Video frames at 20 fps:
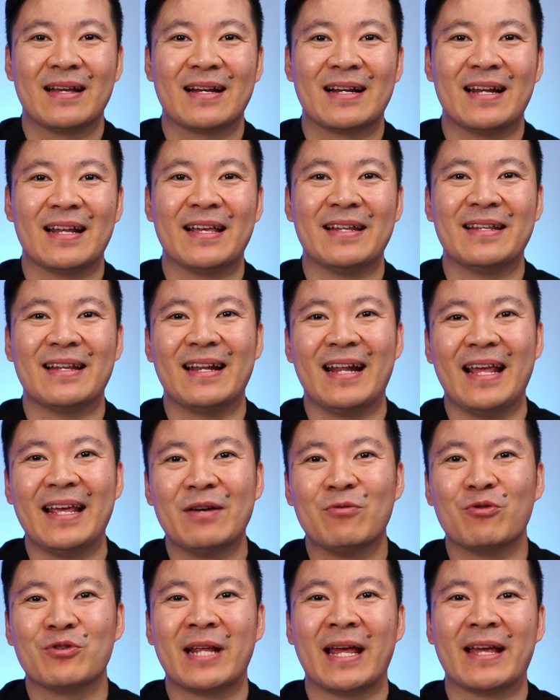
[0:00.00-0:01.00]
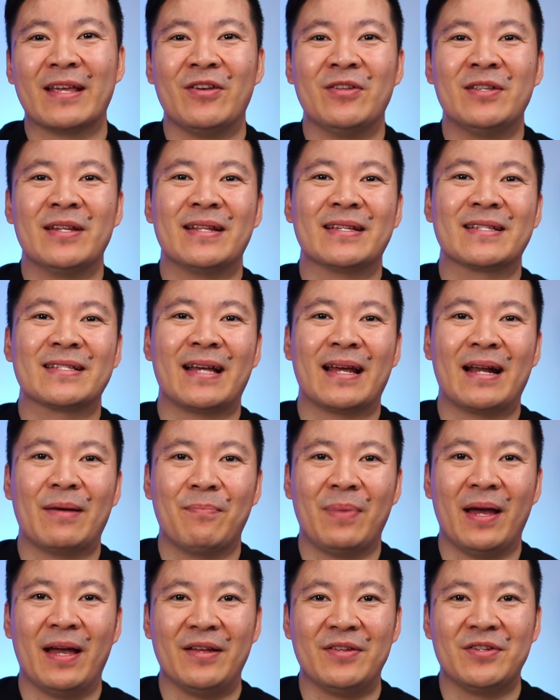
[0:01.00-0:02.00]
Clicking the link will take you to the sign
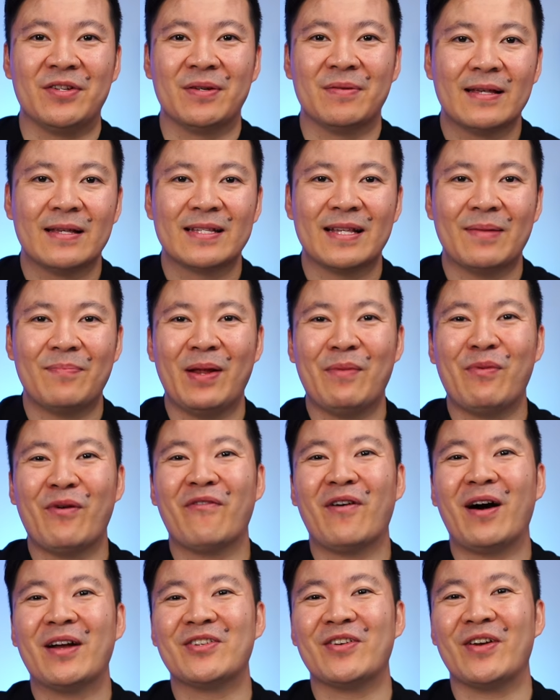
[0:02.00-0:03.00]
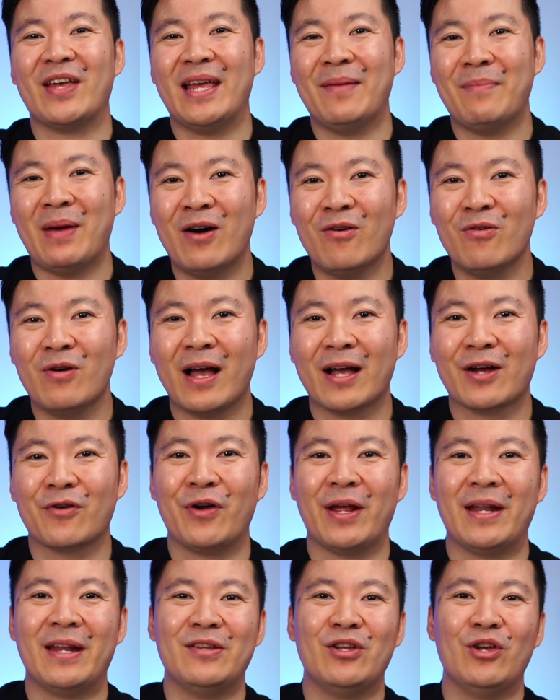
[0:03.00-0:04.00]
up page. Simply provide your email and
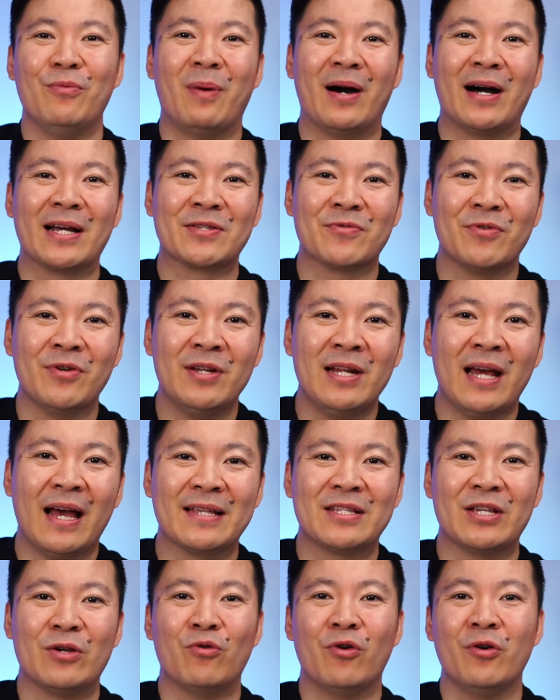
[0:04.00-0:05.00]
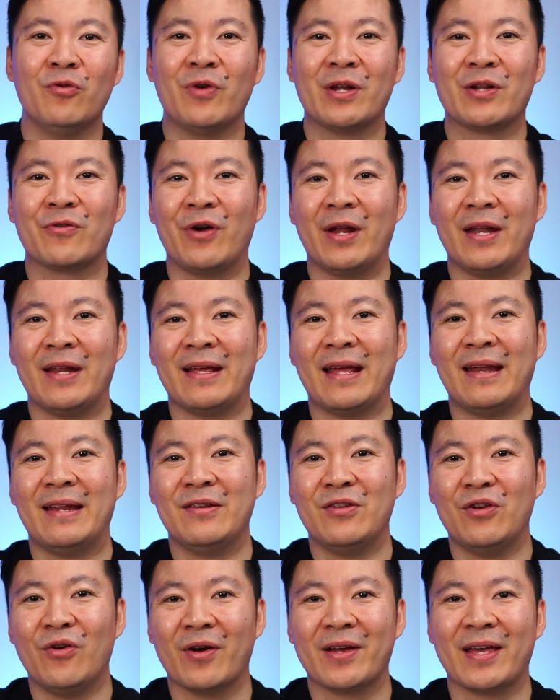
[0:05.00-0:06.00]
create a new password as you would when creating any
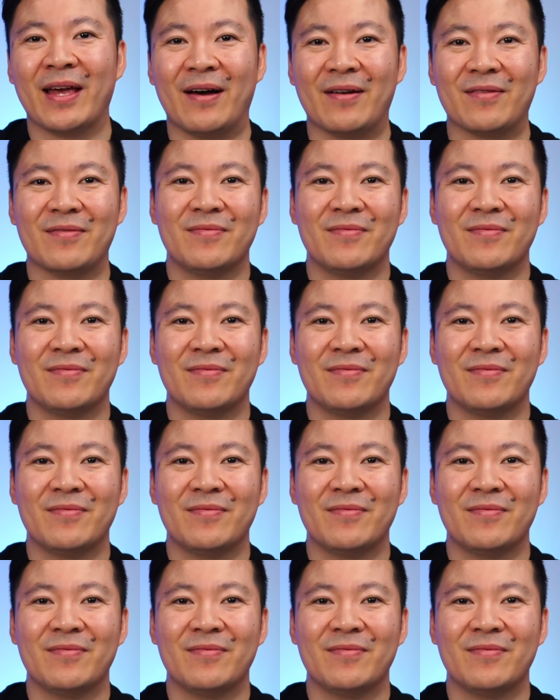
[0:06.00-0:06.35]
new account.